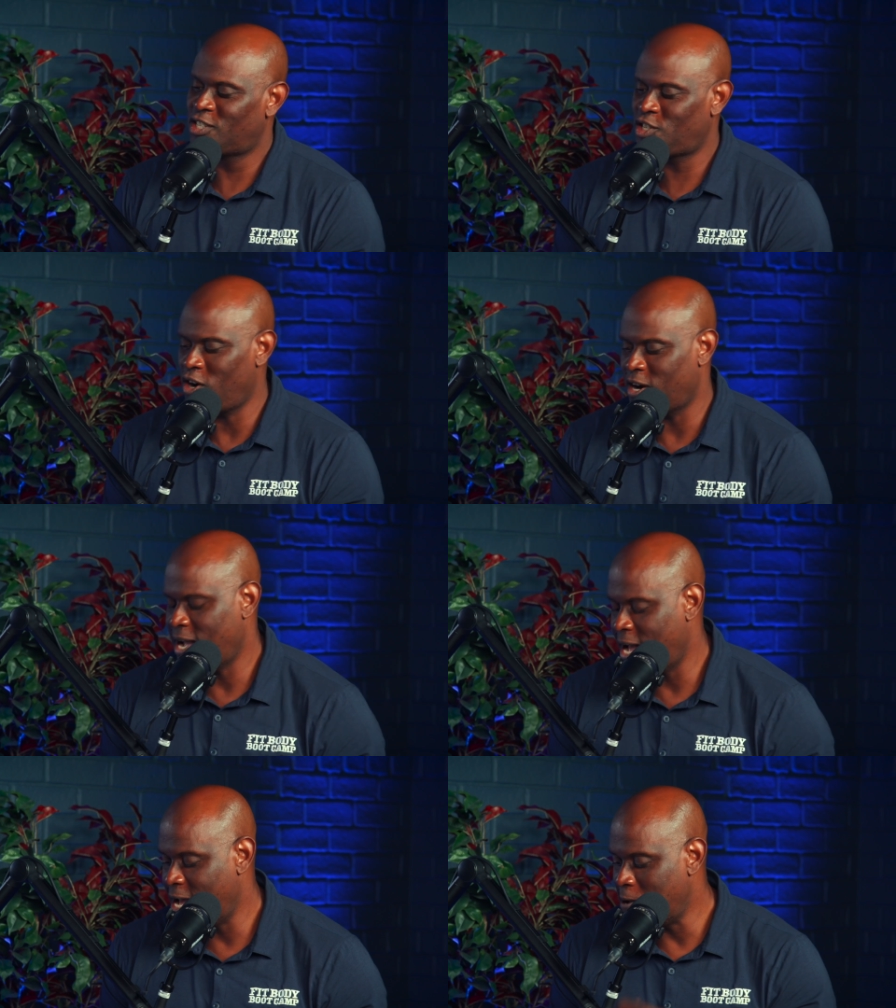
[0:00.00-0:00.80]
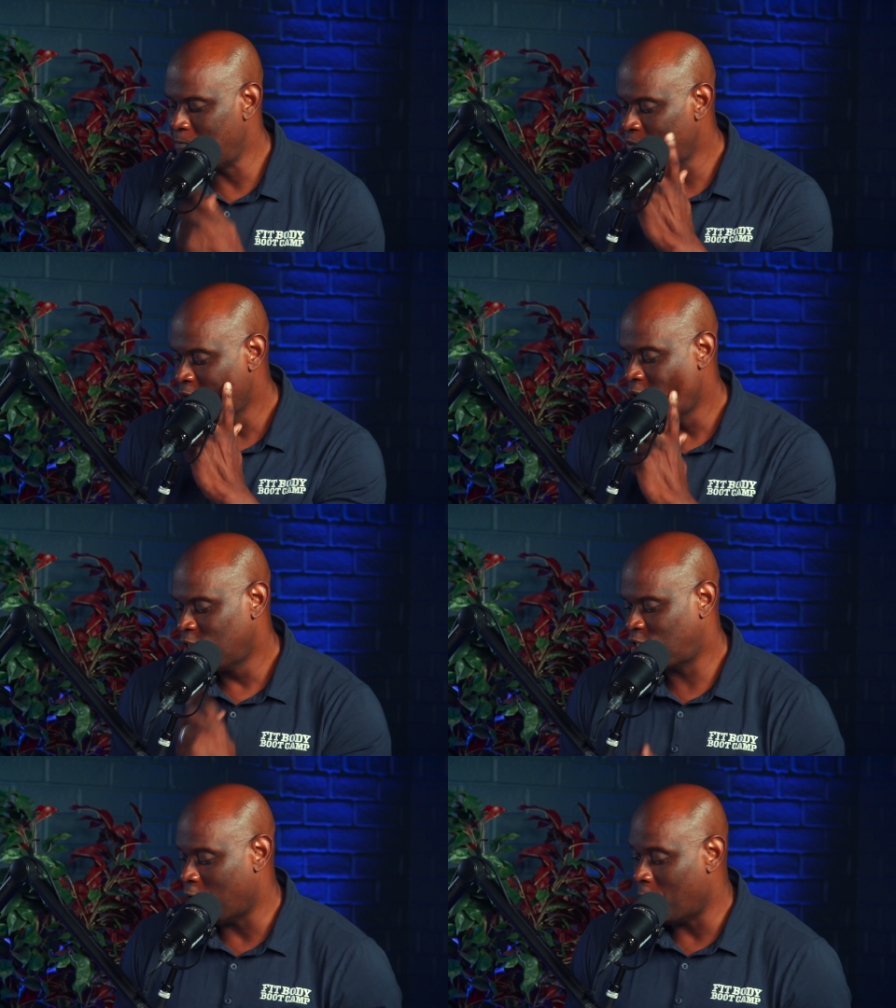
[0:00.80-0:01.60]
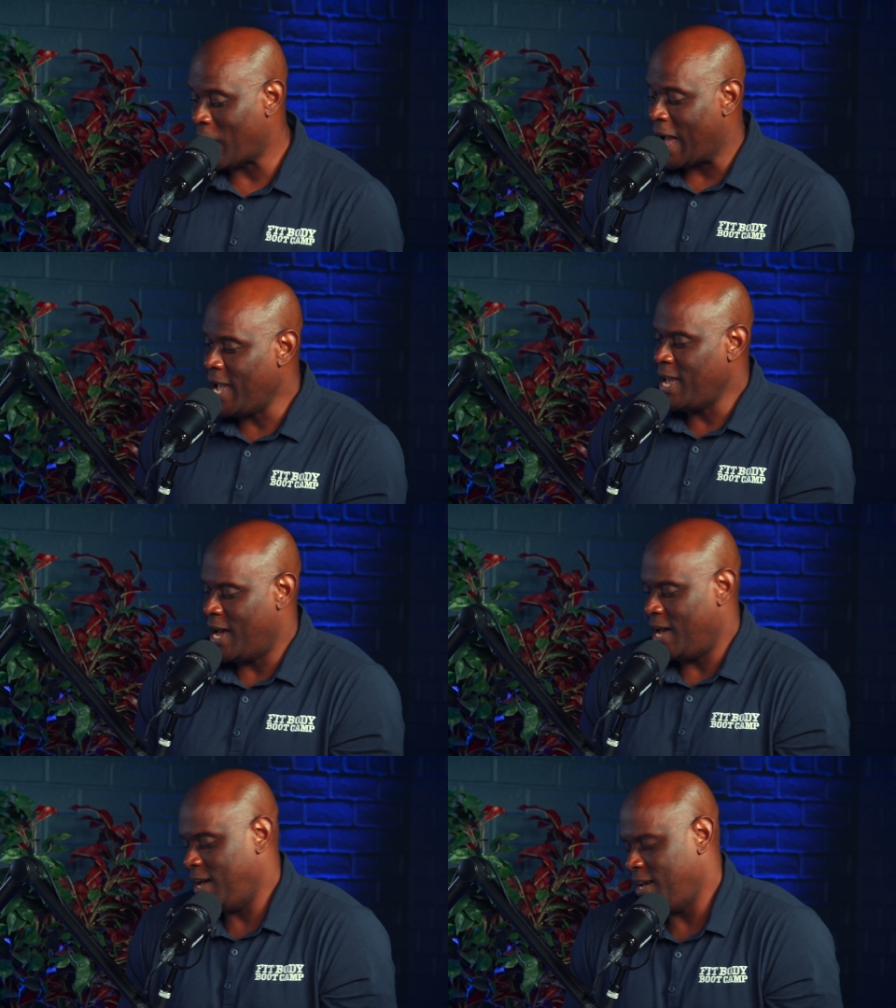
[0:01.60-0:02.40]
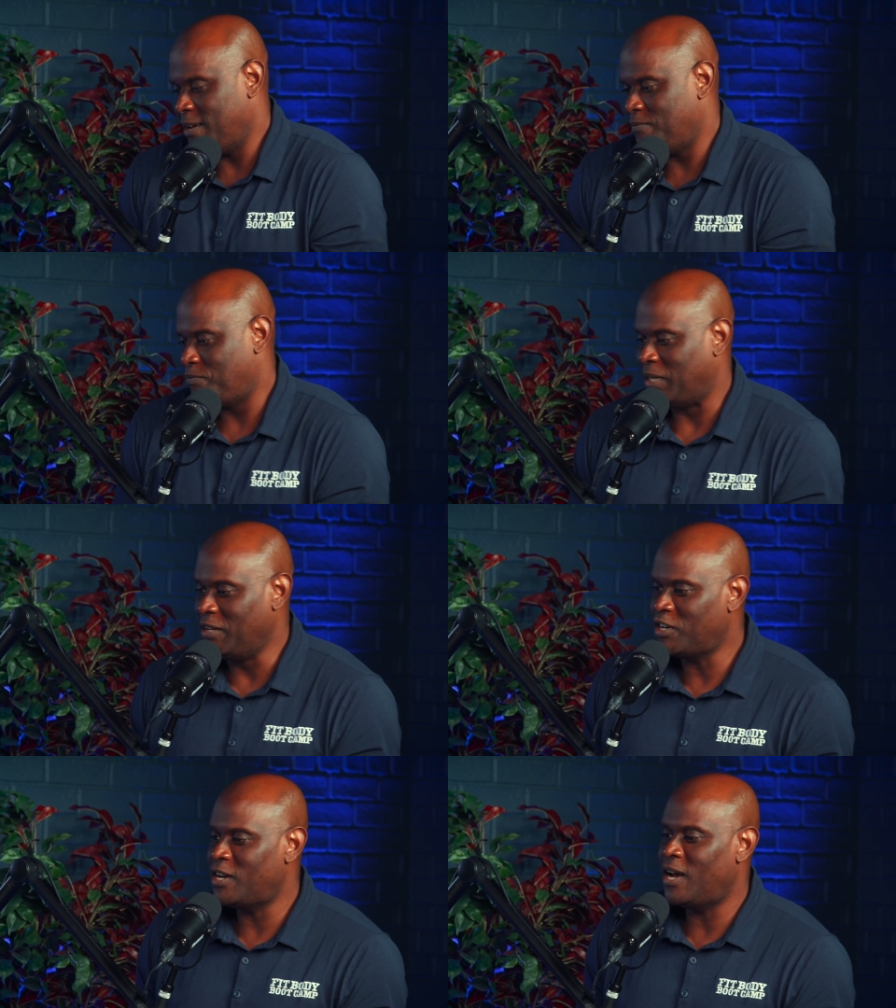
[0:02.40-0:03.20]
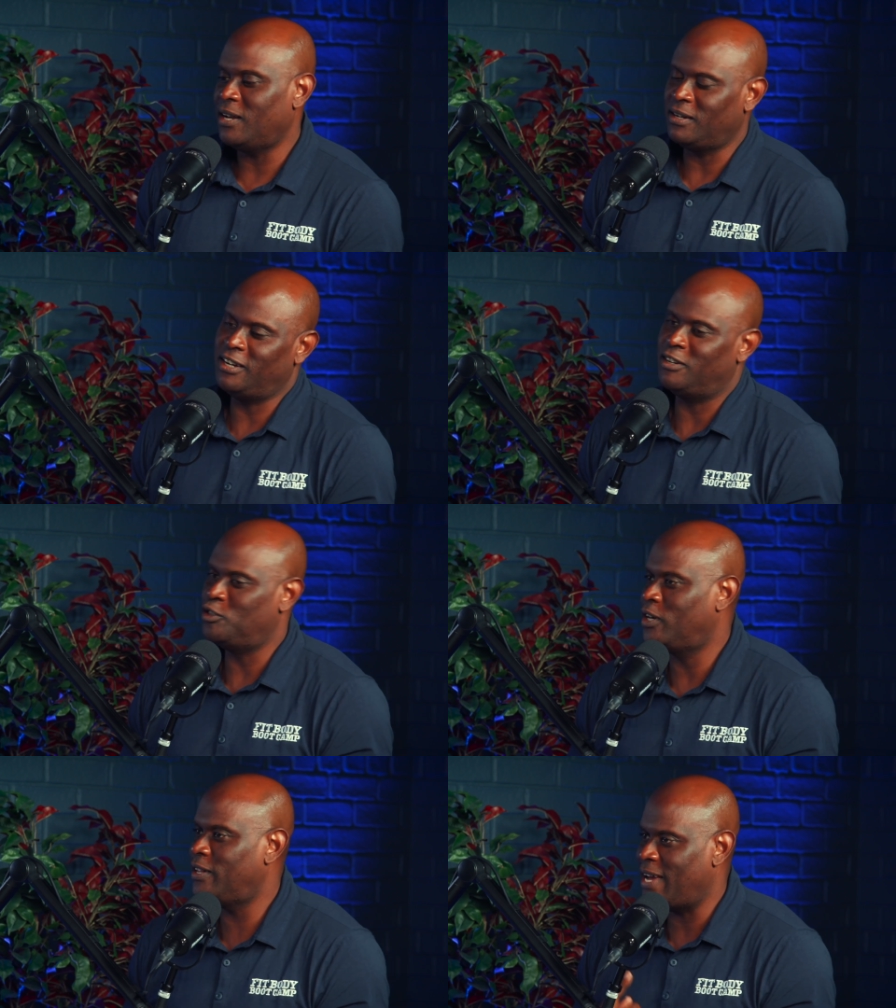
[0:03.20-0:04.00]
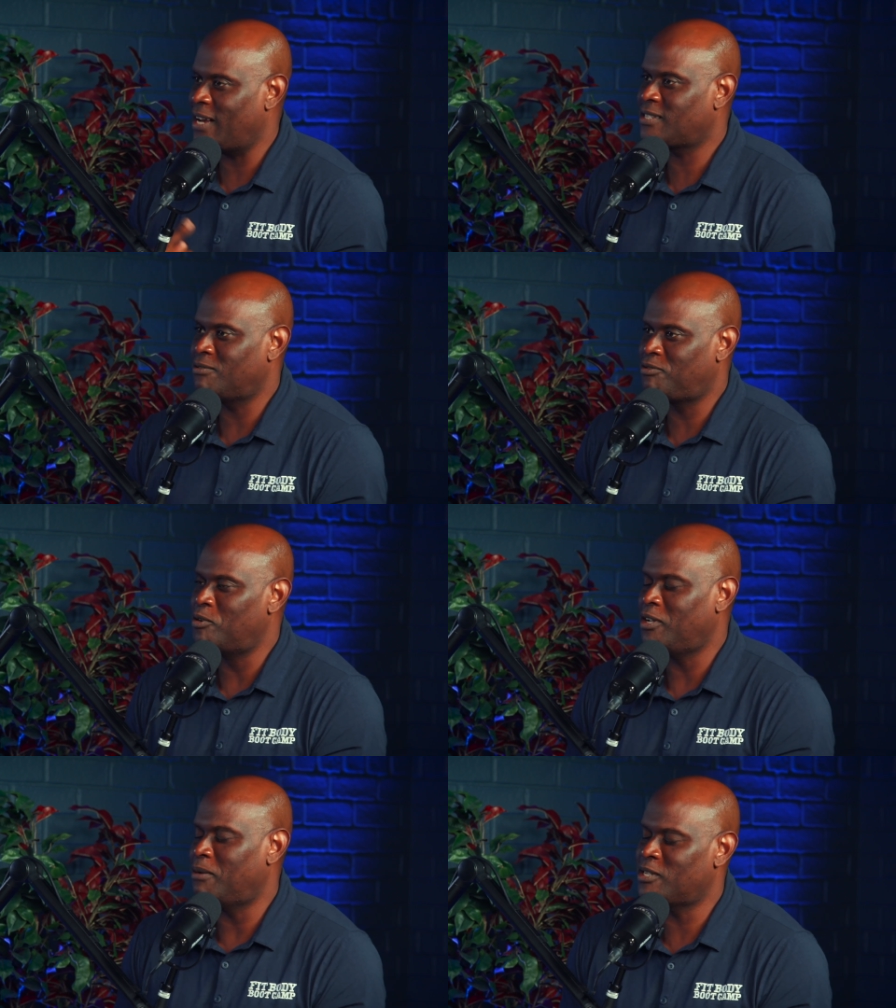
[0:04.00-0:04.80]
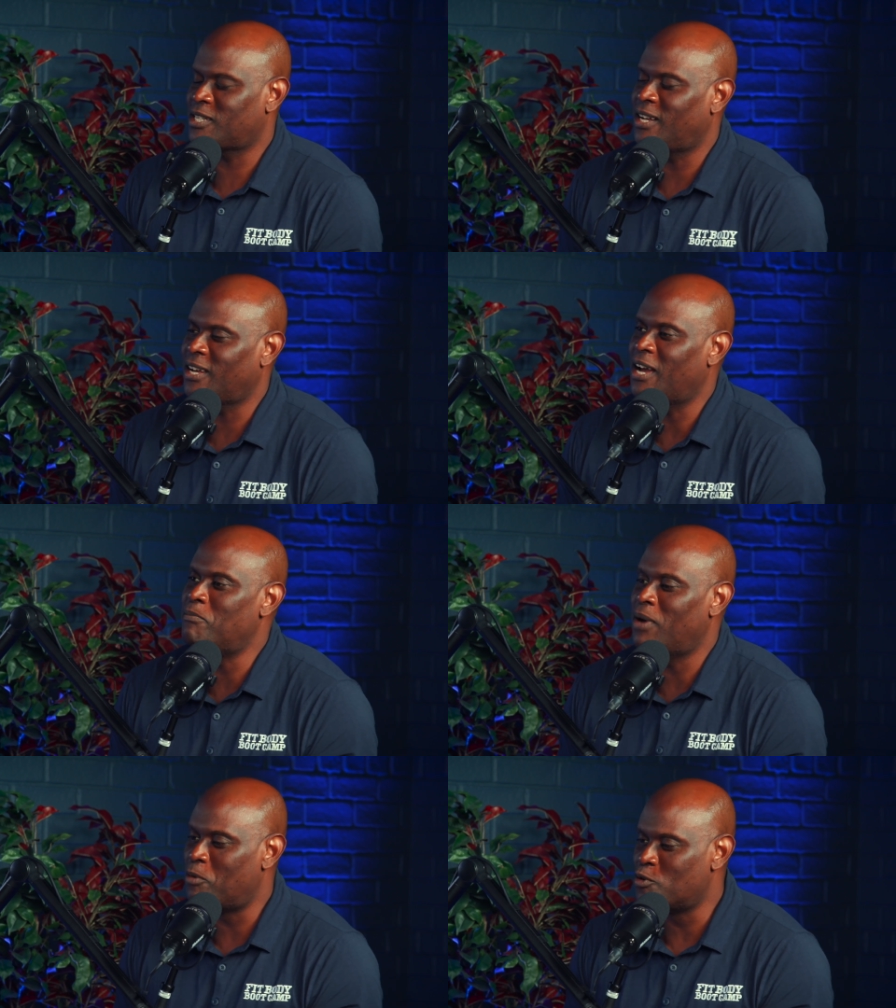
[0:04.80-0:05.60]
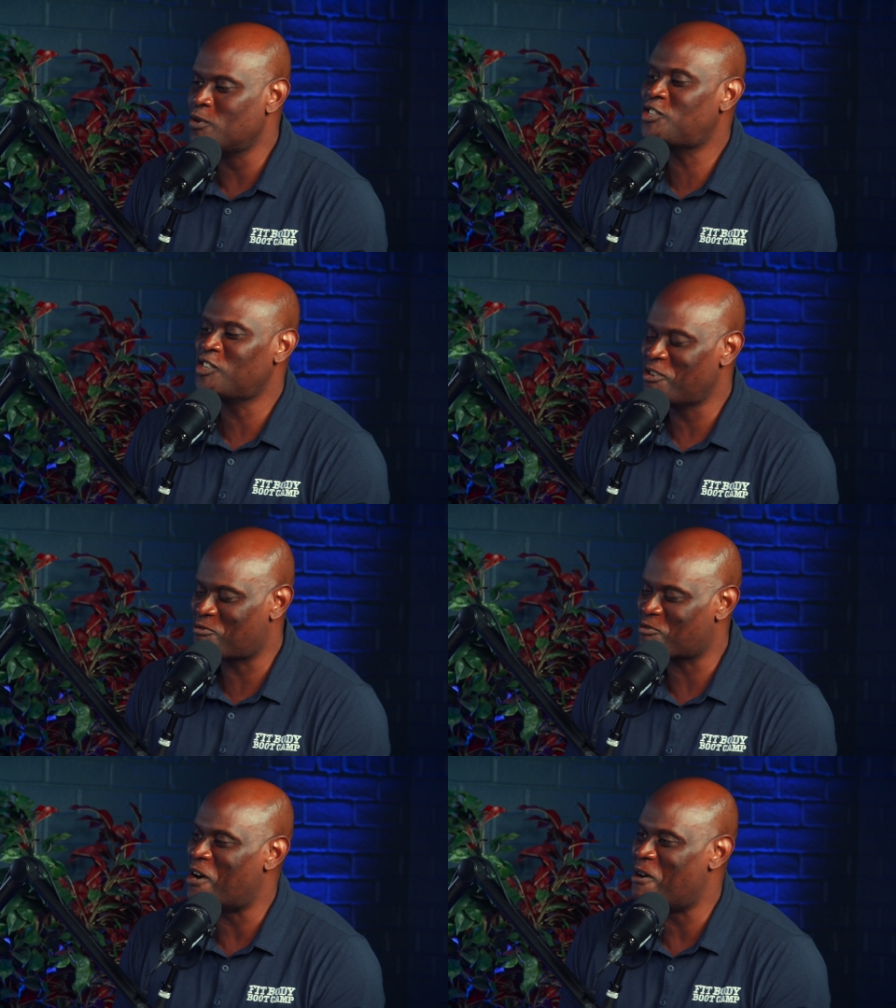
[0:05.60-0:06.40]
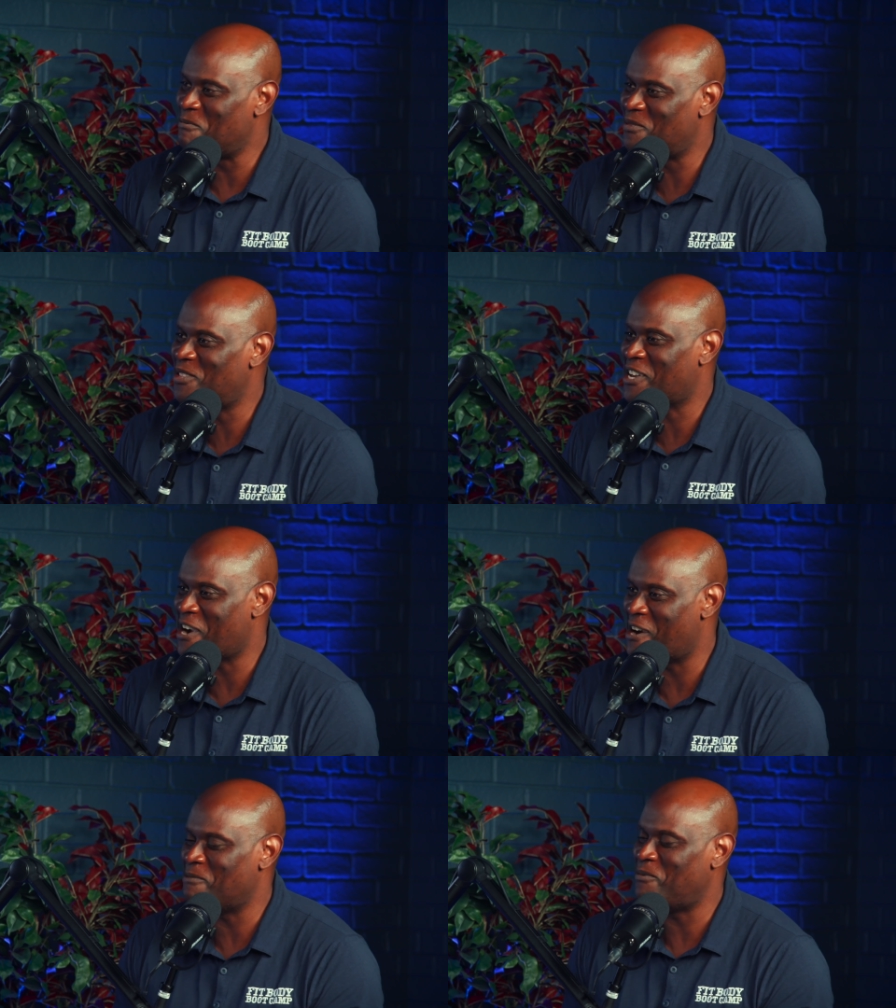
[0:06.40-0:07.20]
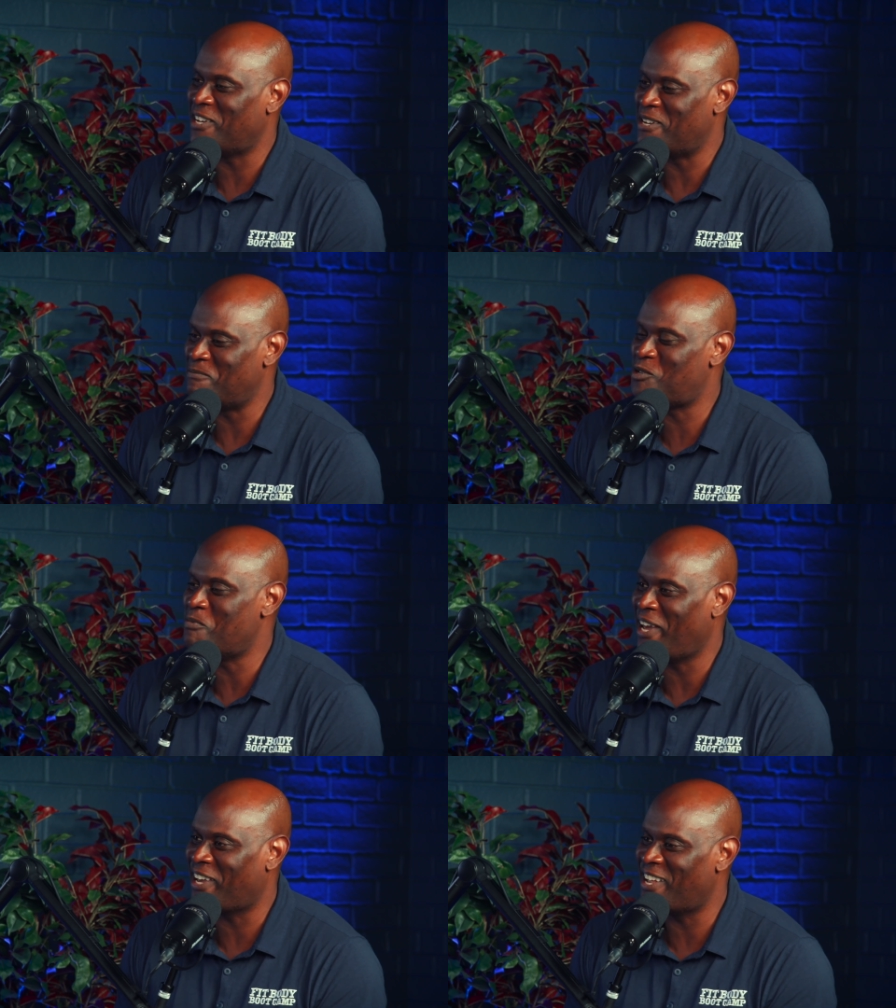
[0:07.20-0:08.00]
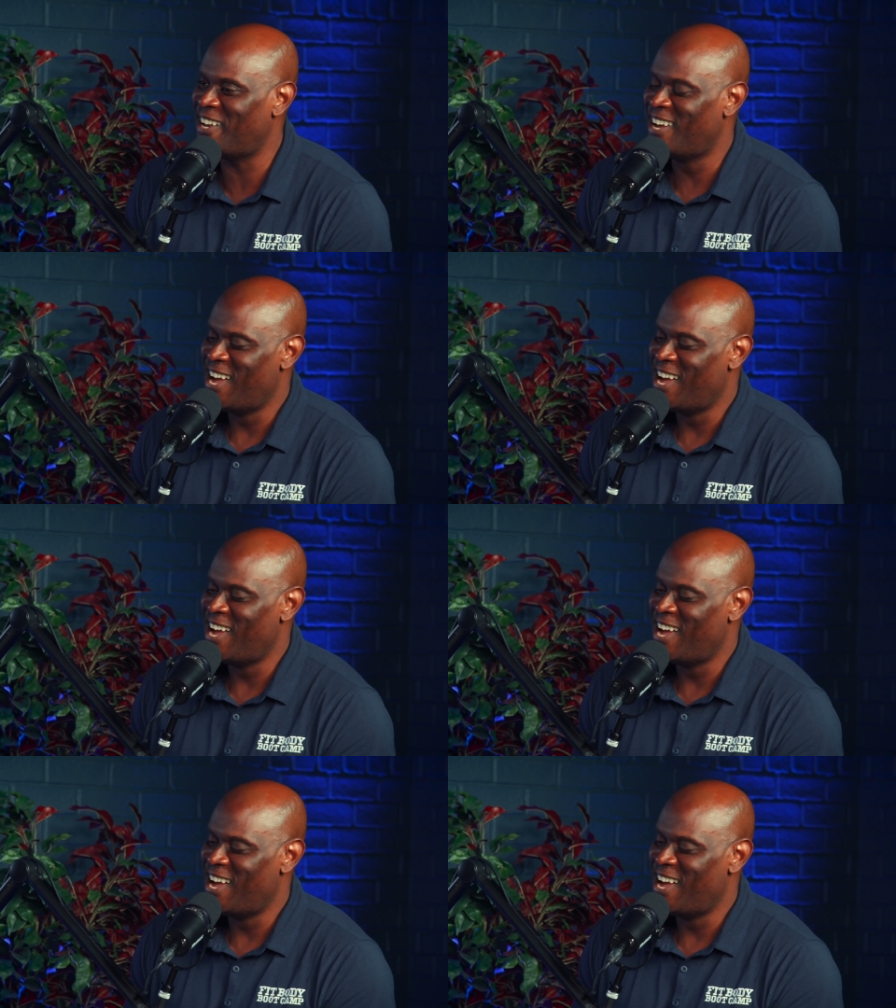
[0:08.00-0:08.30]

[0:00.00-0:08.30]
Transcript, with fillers: Sure. Um, so, I. Uh, Believe it or not, I don't know, don't let the accent fool you. I'm just kidding. I'm, I'm originally from the Caribbean. I'm Jamaican.